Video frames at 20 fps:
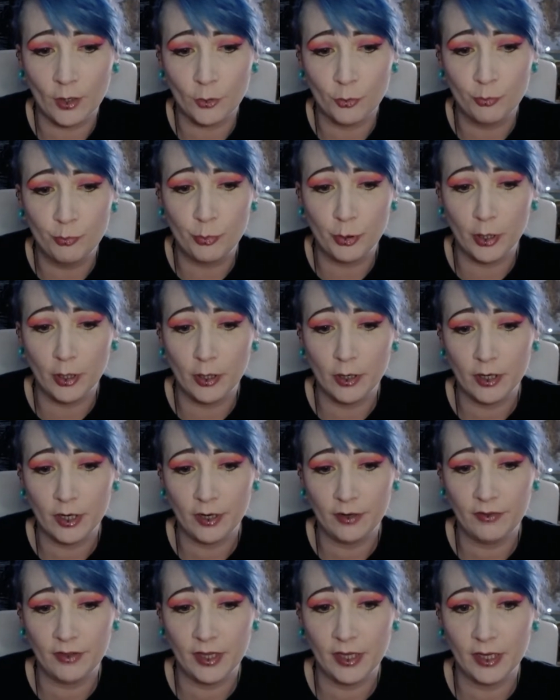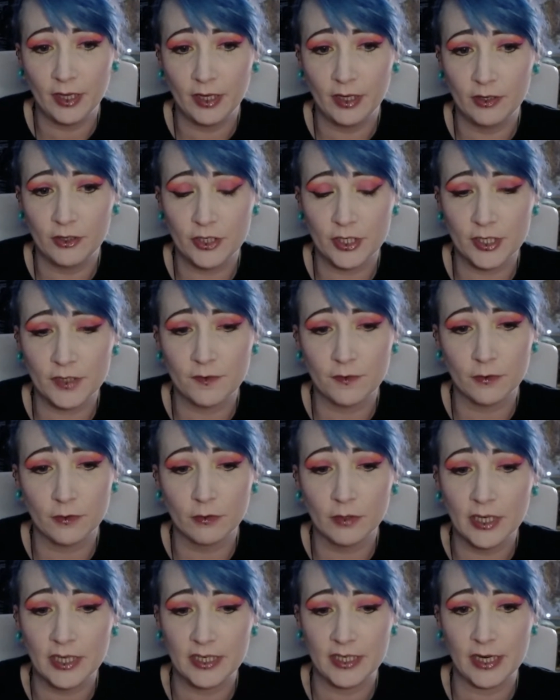but I think just for
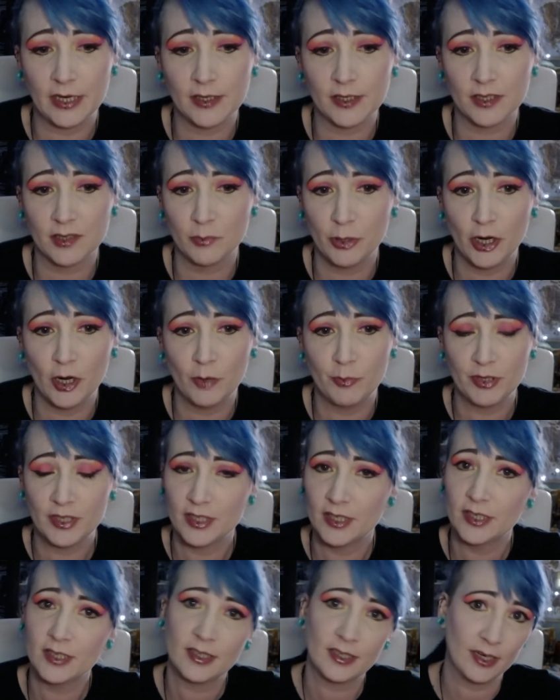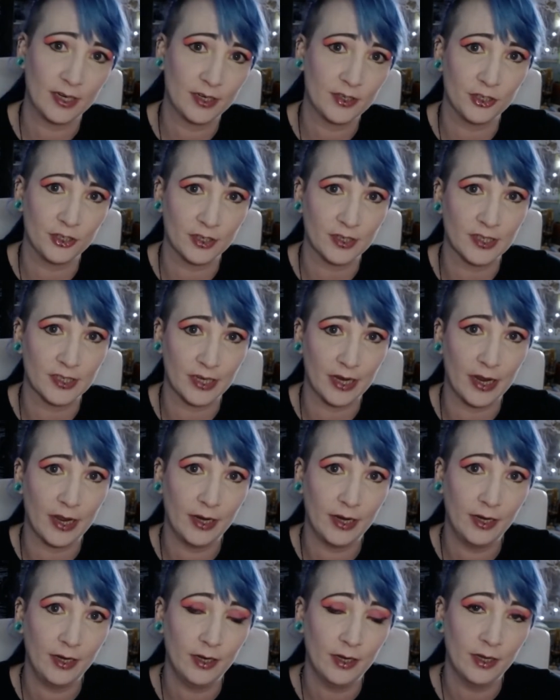all intents and purposes, let's just
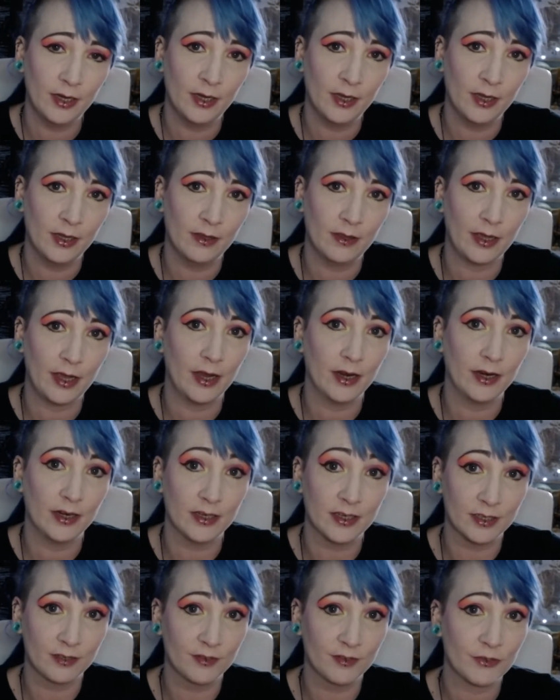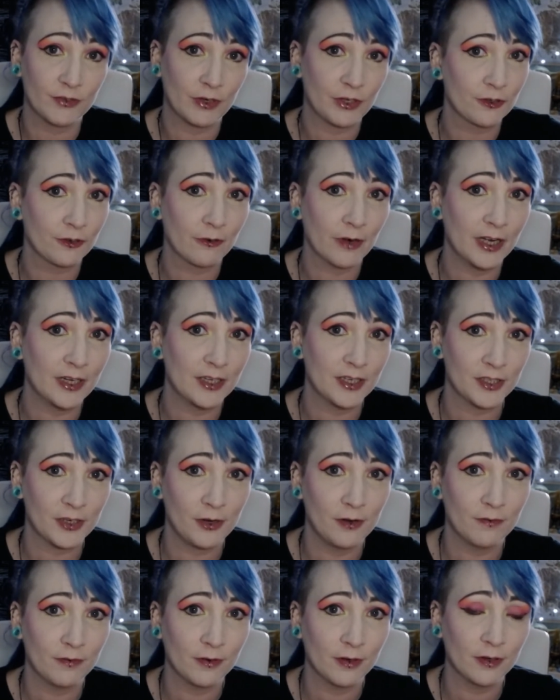say that until this retrograde is
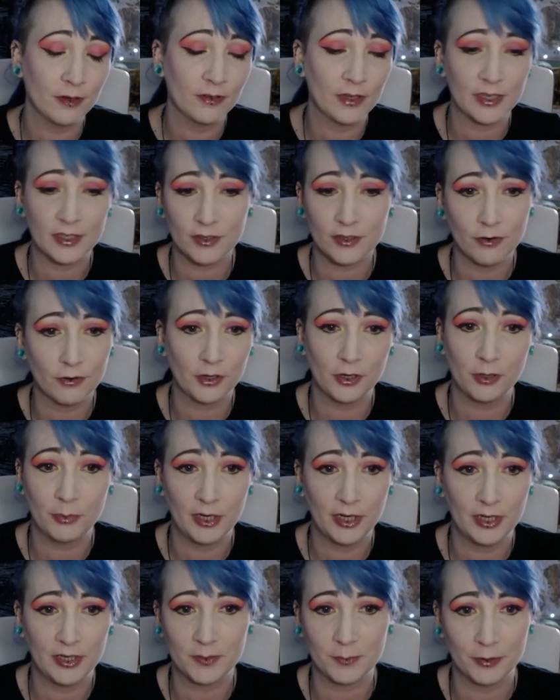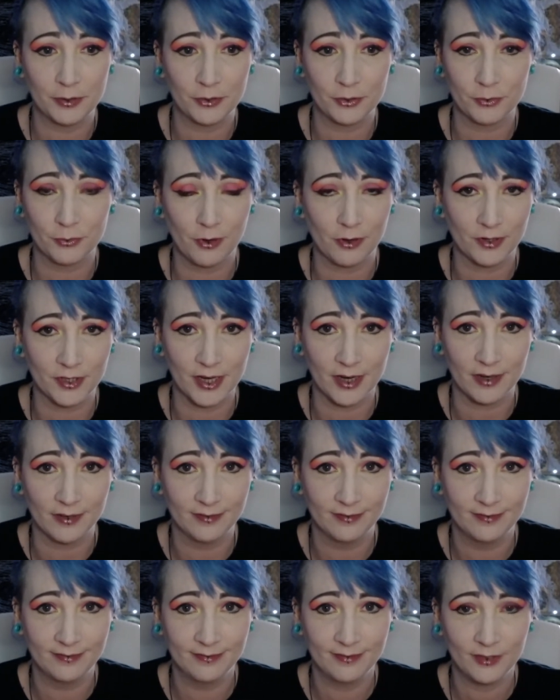over, there's not going to be any spiritual content.
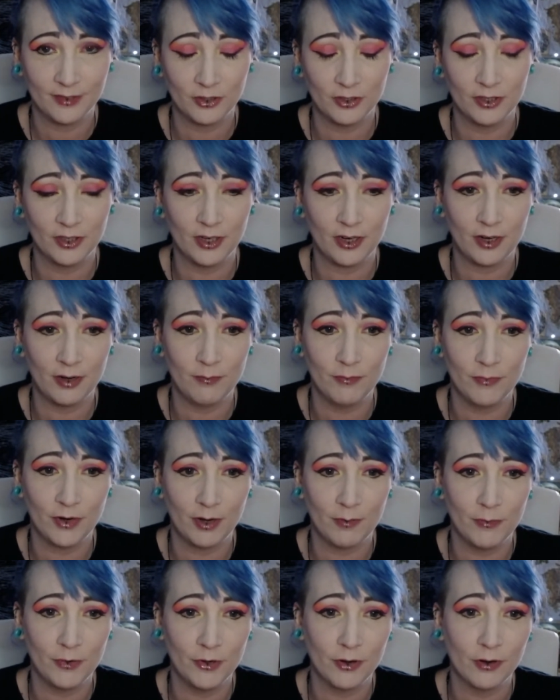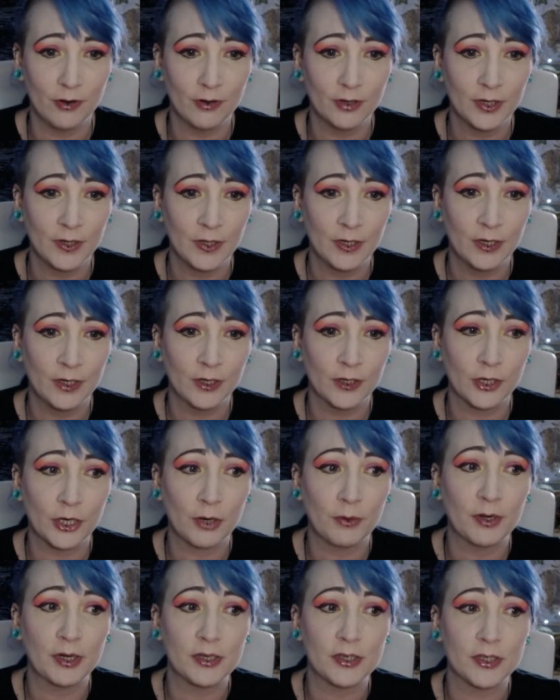I, I'm, I'm not
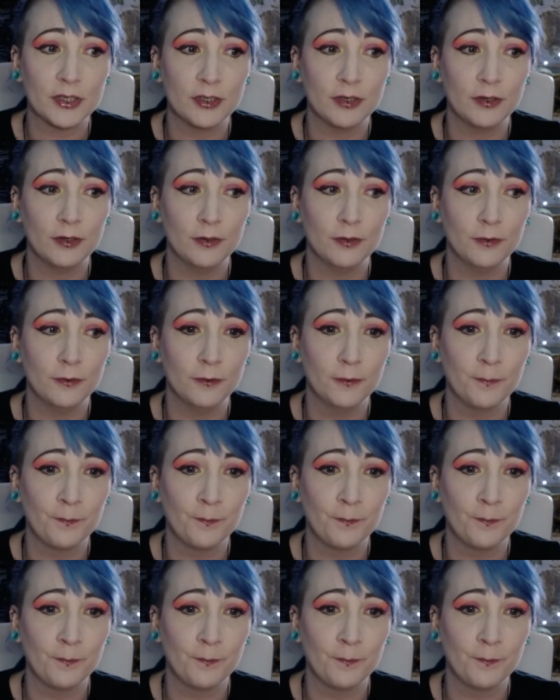going to